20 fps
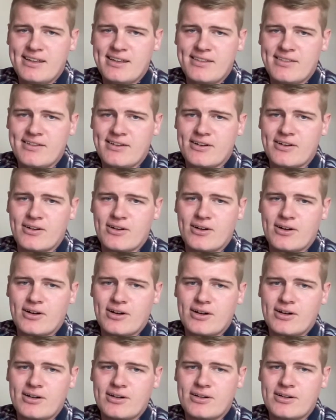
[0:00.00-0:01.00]
there
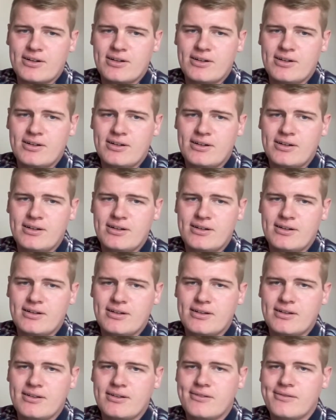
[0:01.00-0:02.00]
are
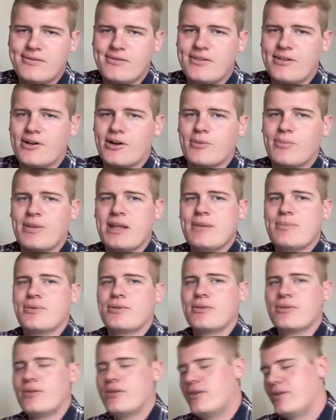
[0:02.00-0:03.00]

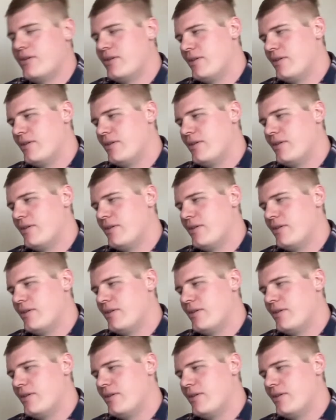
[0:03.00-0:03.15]
people.